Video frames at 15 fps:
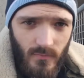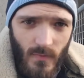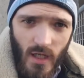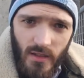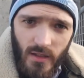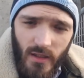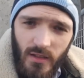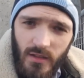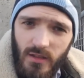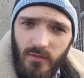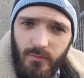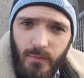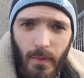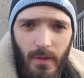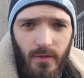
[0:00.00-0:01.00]
And then he
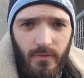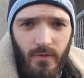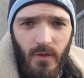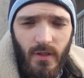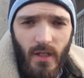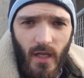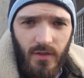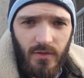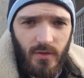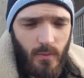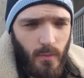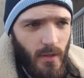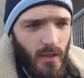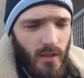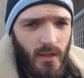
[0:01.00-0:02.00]
spends a few days a
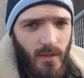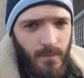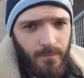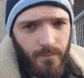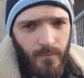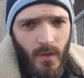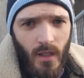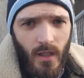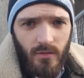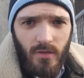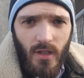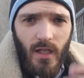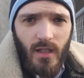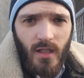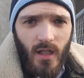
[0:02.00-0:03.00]
week
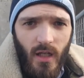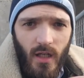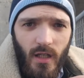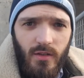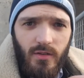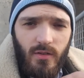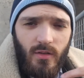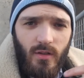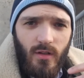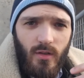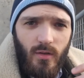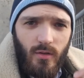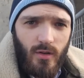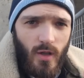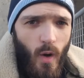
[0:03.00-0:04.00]
to analyze,
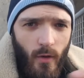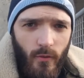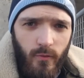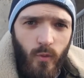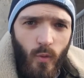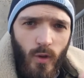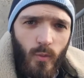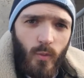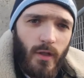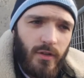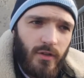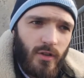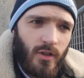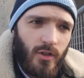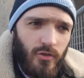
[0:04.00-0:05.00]
going forward, what
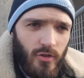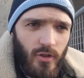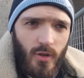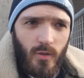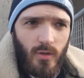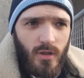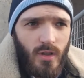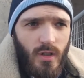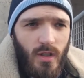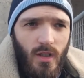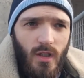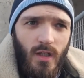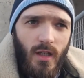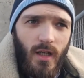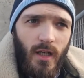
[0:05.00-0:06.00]
he's going to do.
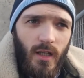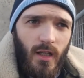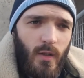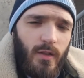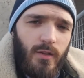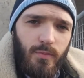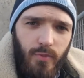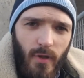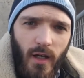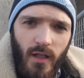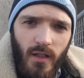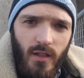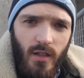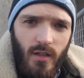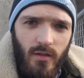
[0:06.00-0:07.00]
You know, he's
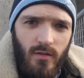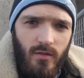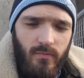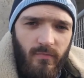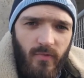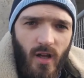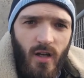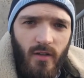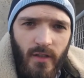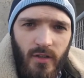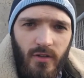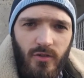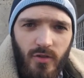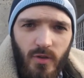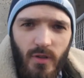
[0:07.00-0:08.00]
breaking the vlog
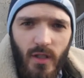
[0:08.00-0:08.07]
down to 2